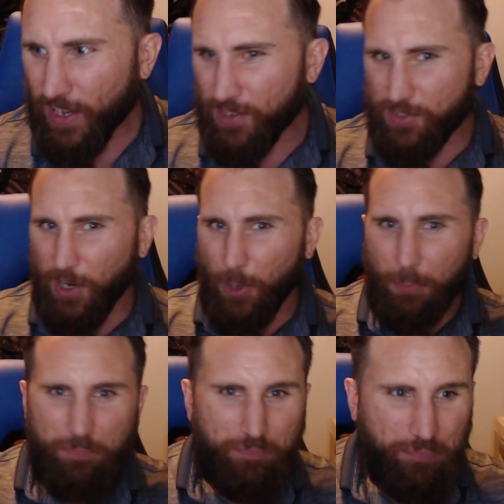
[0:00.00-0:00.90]
so,
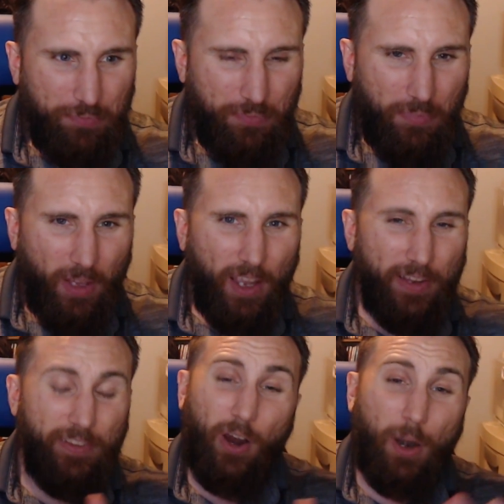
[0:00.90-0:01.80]

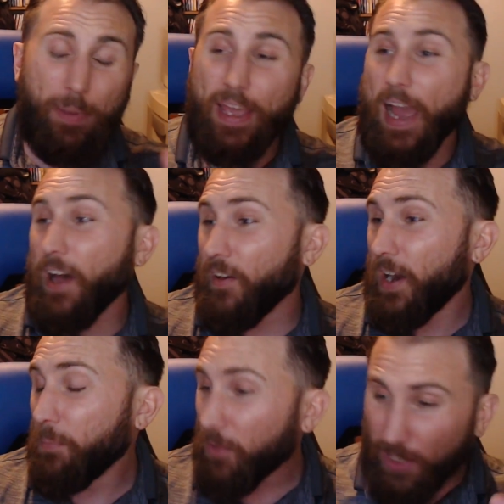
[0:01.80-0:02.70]
and Darby Allin,
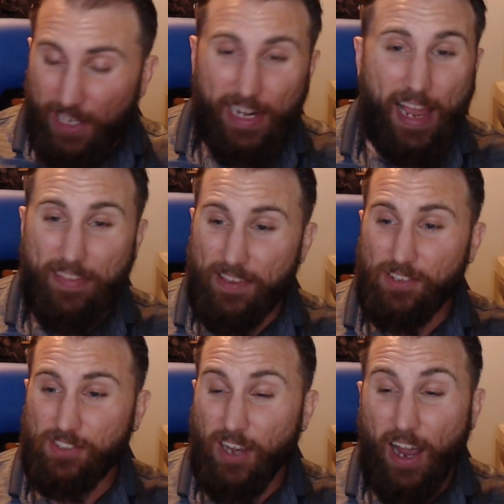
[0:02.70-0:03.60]
I'm looking at
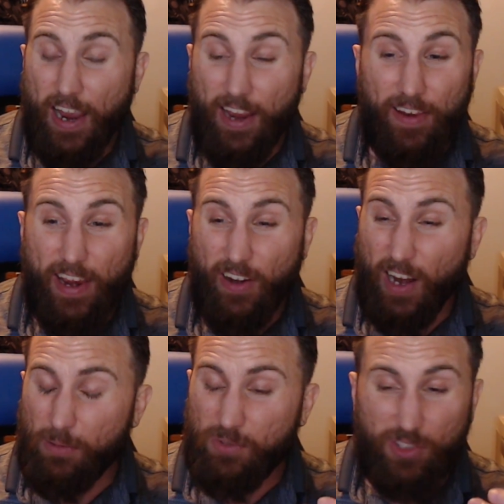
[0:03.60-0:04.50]
this guy in there and
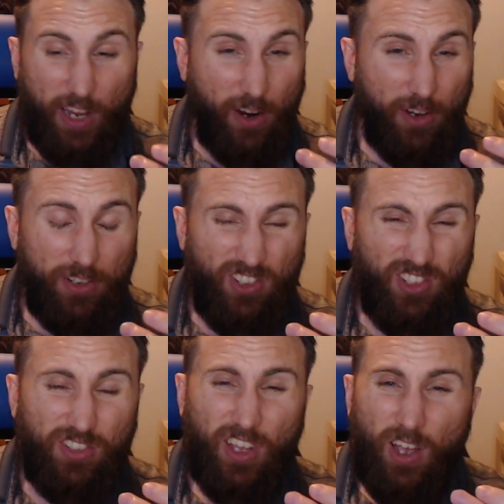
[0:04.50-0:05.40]
I'm saying, oh,
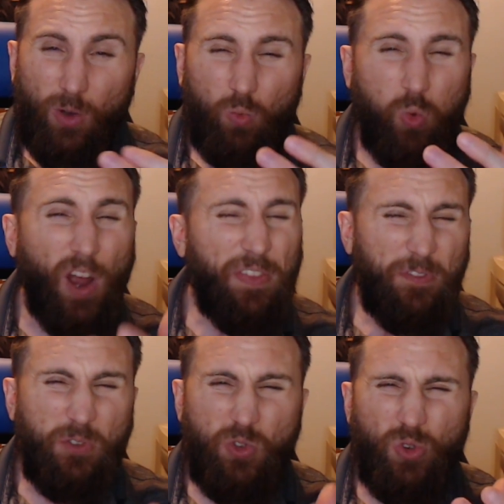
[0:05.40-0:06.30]
just what
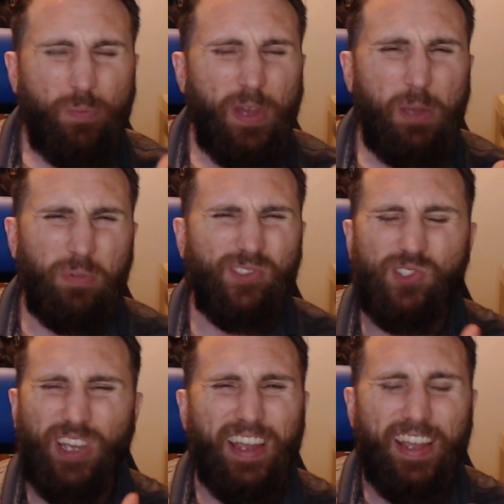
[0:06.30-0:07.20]
do you people
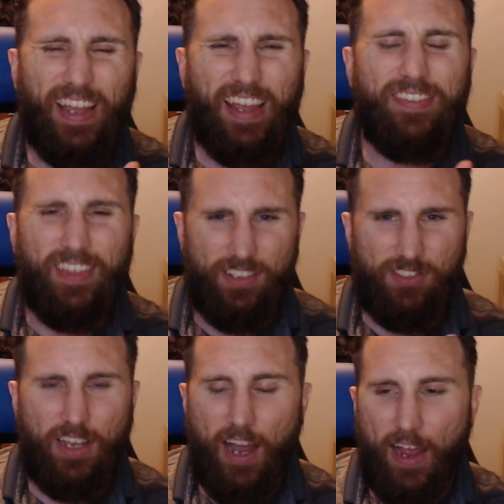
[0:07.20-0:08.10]
see in this
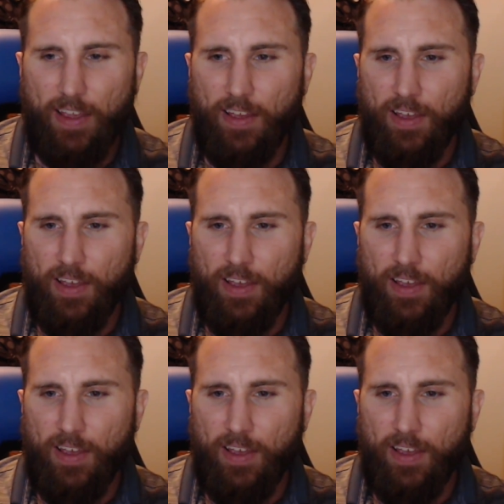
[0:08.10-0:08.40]
guy?